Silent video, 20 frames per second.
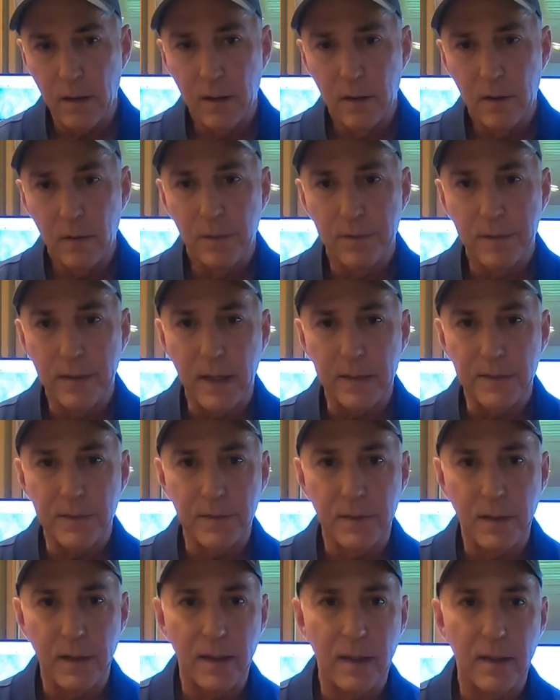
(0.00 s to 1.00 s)
with that
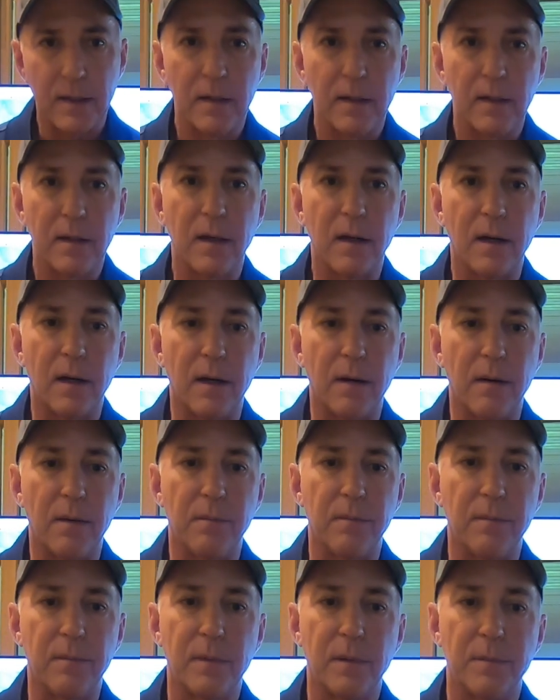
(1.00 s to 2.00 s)
said,
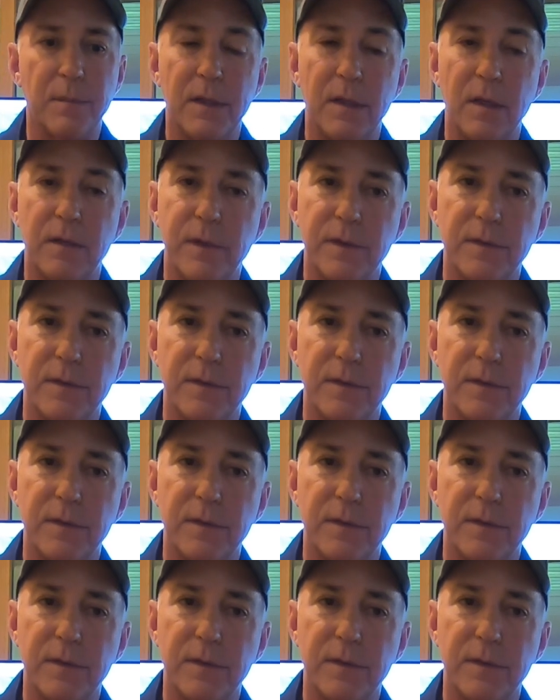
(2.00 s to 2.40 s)
let me give